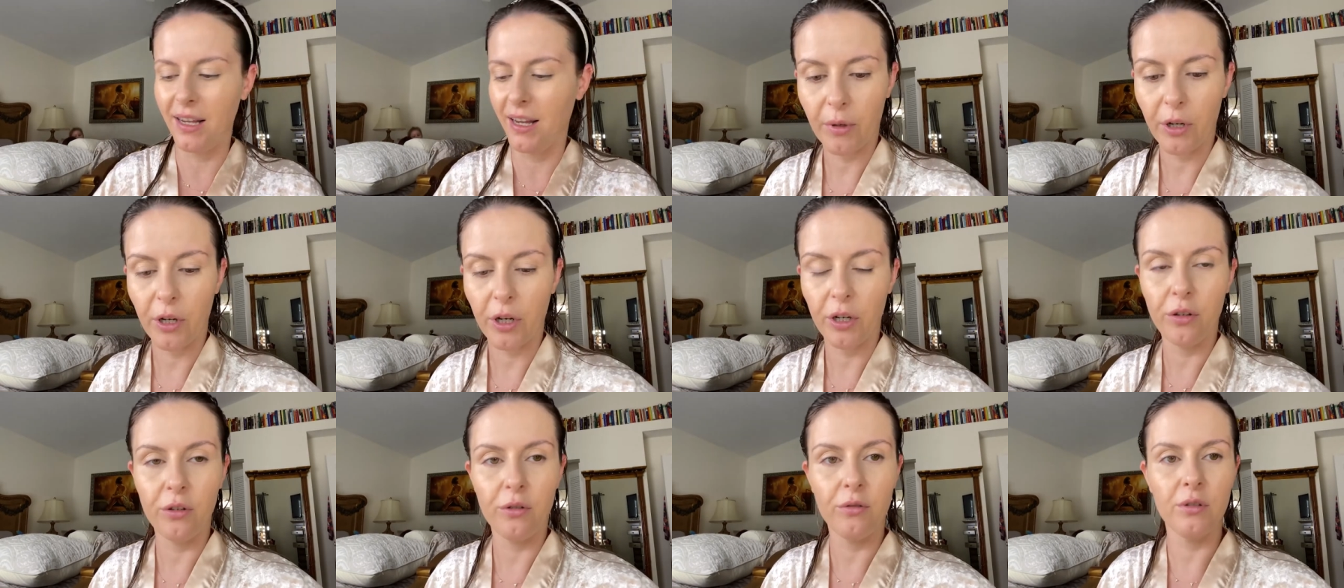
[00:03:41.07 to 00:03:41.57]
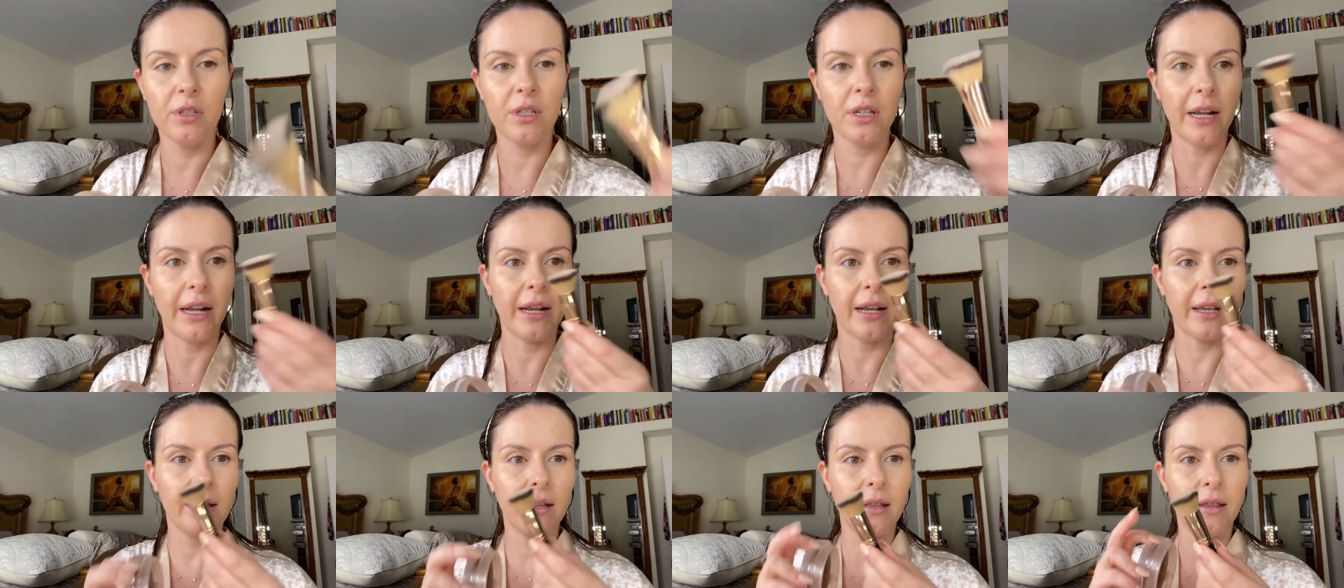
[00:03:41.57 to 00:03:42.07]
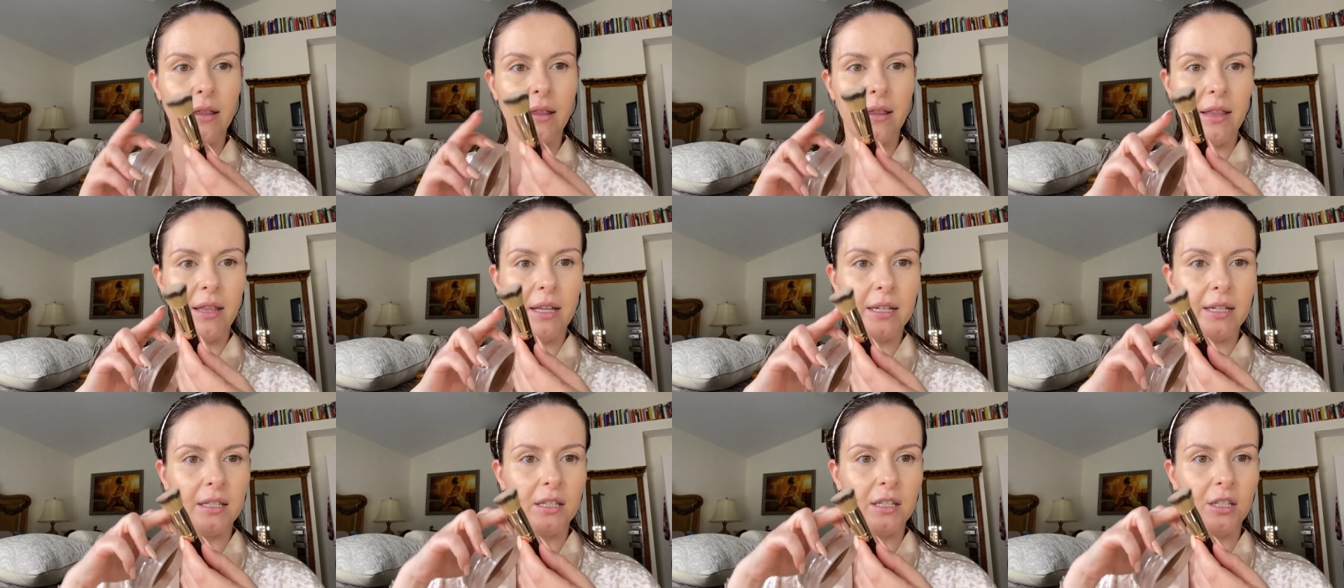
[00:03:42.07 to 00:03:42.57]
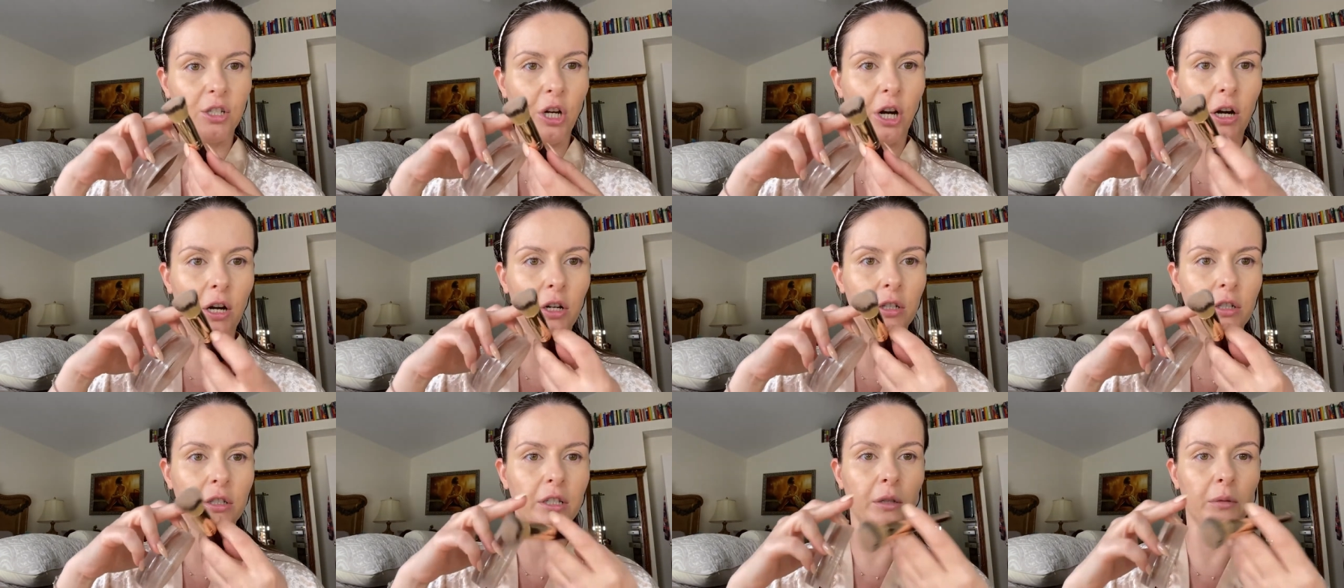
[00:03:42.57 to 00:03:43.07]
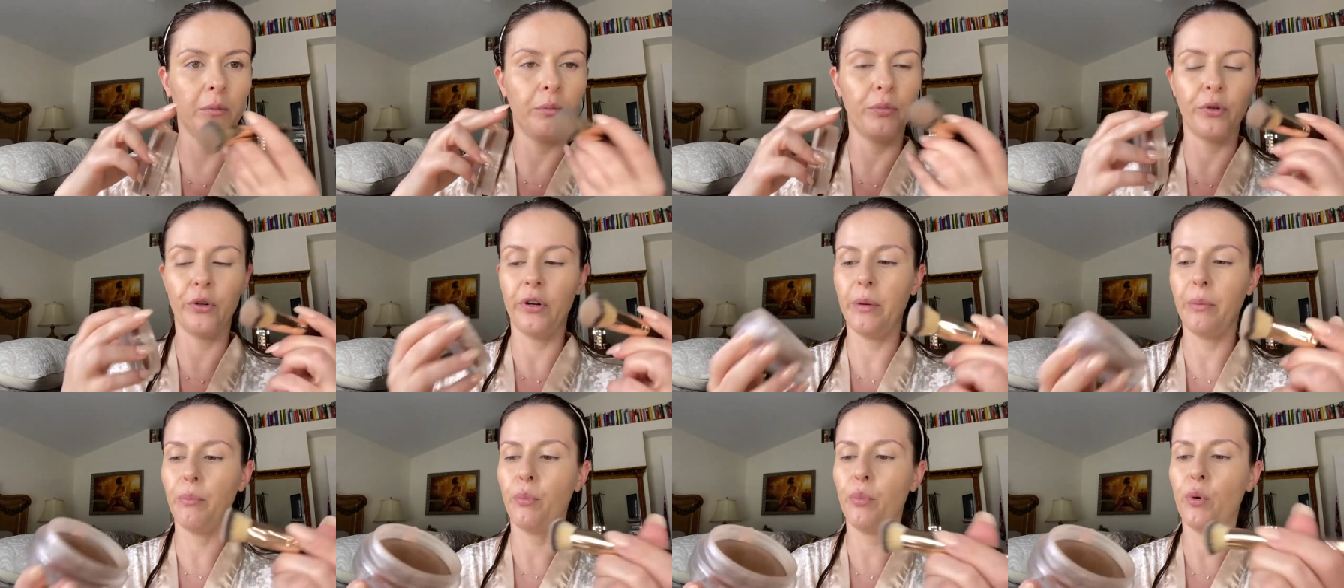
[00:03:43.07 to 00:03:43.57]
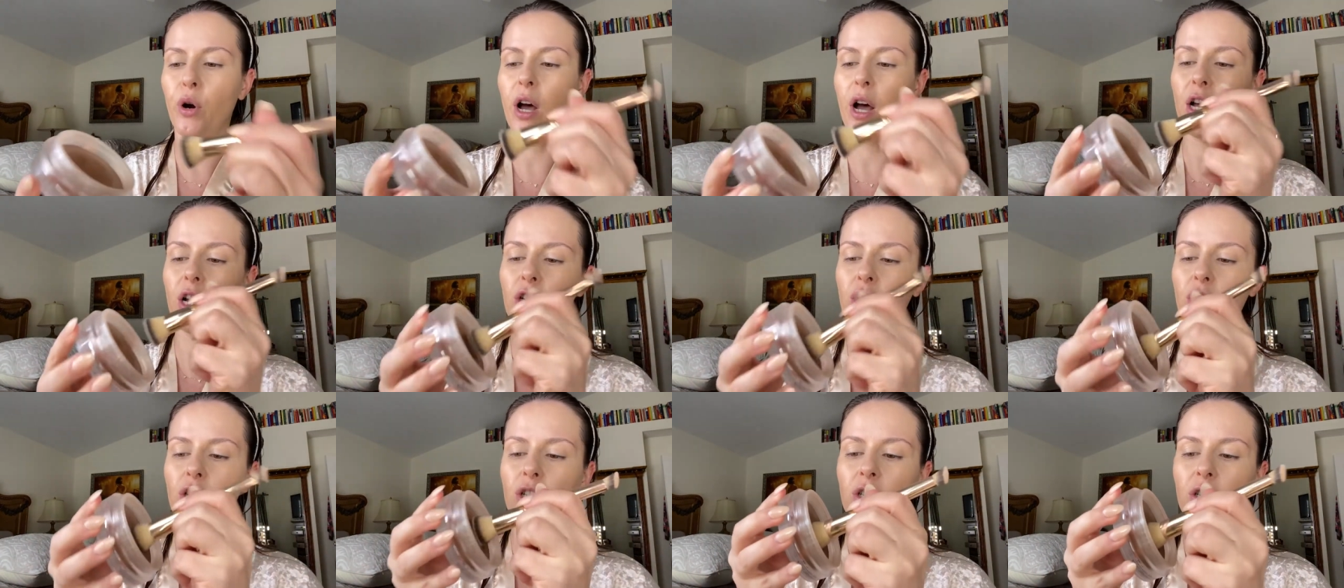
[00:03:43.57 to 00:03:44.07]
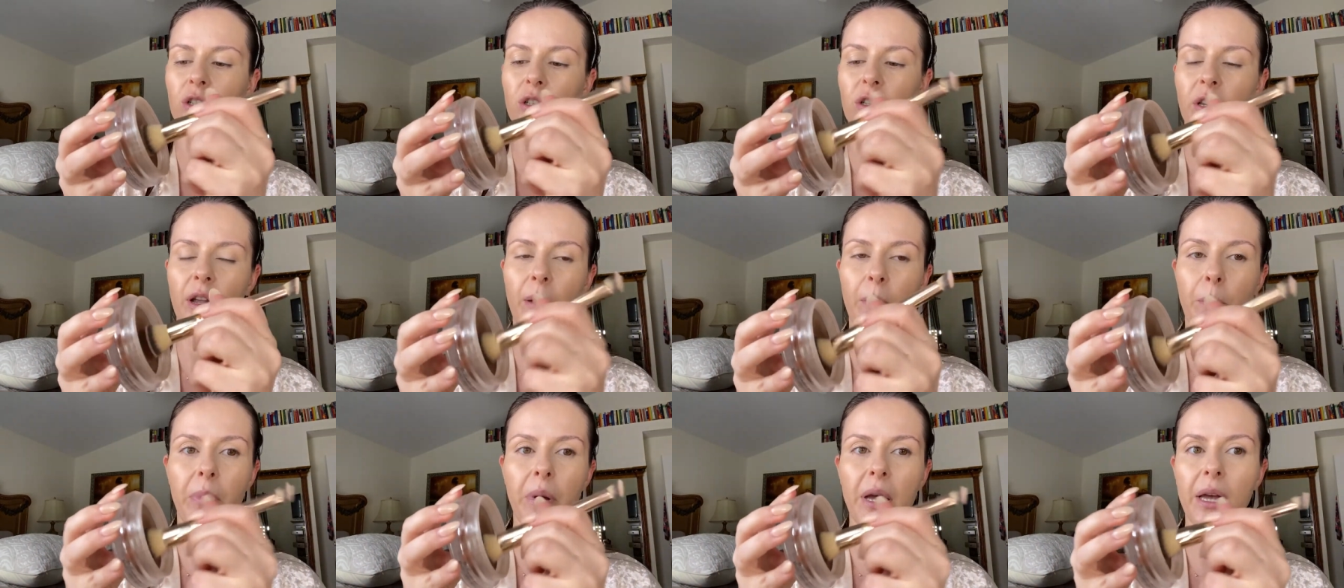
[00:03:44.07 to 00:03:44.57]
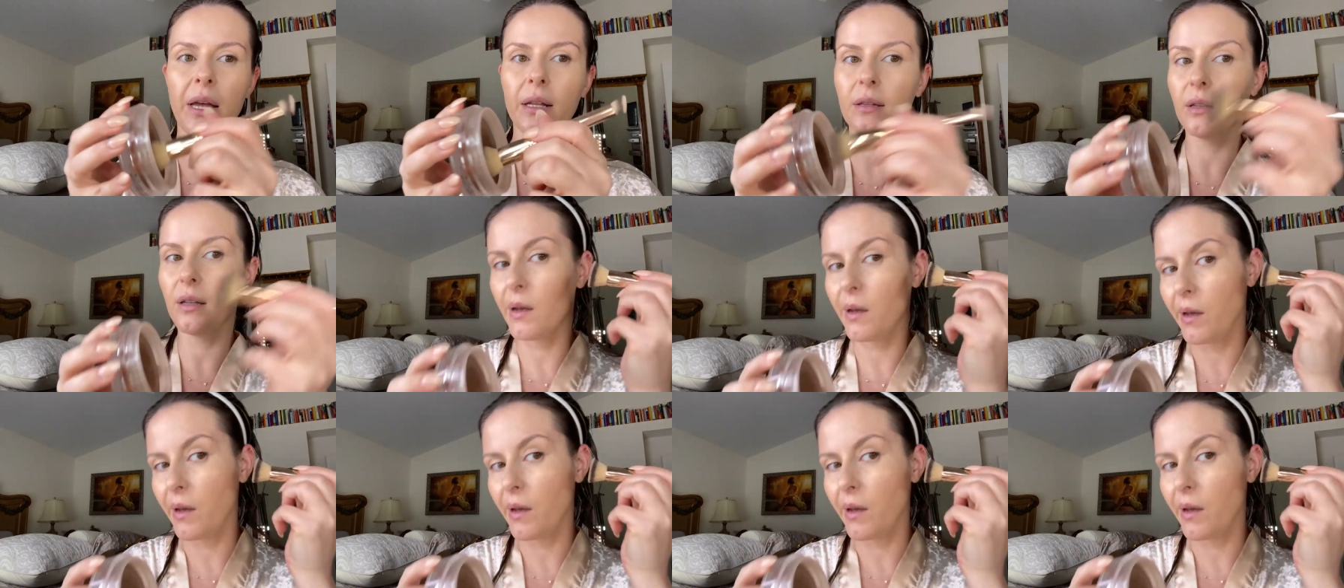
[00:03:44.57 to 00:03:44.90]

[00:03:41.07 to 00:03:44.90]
I'm gonna use like this Charlotte Tilbury brush, dip it,